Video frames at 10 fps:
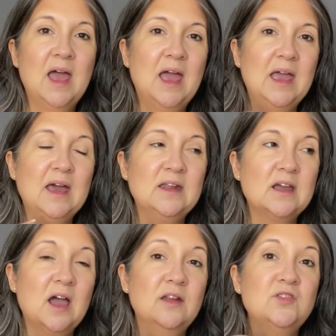and it
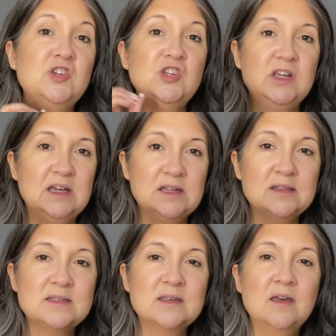kind of
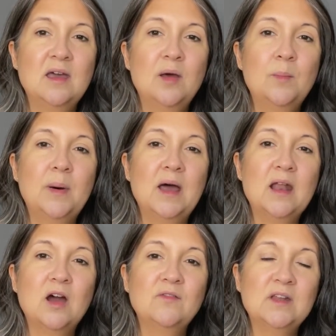sheens but
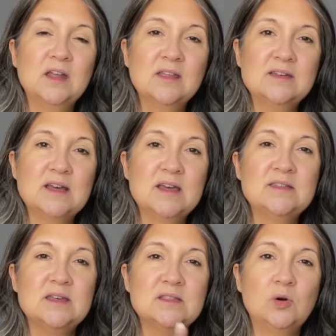our vanilla
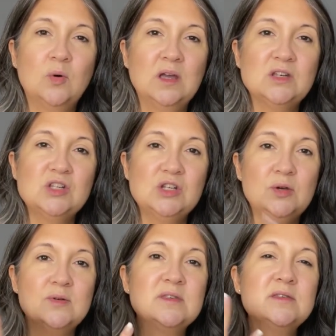dust is going
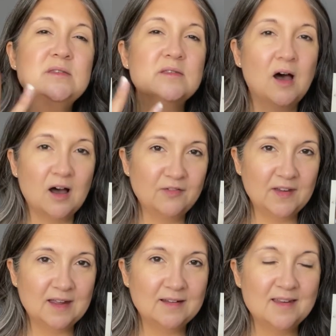to
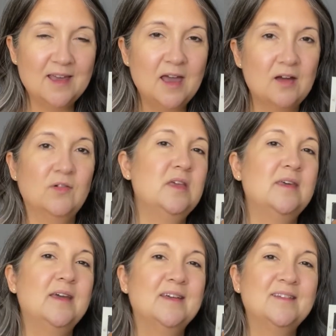soften
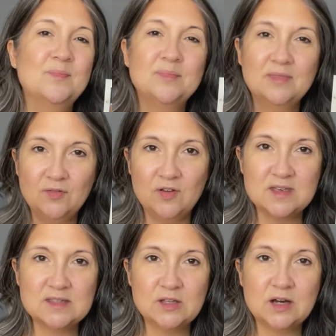everything for
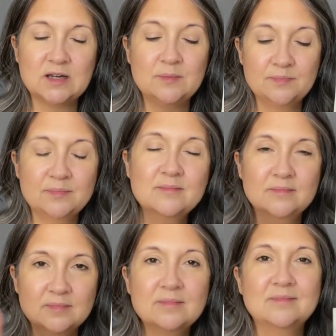this look.
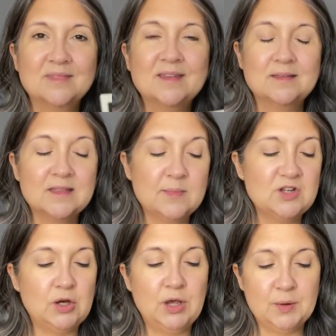Let me
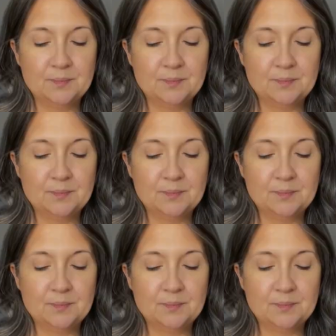show you.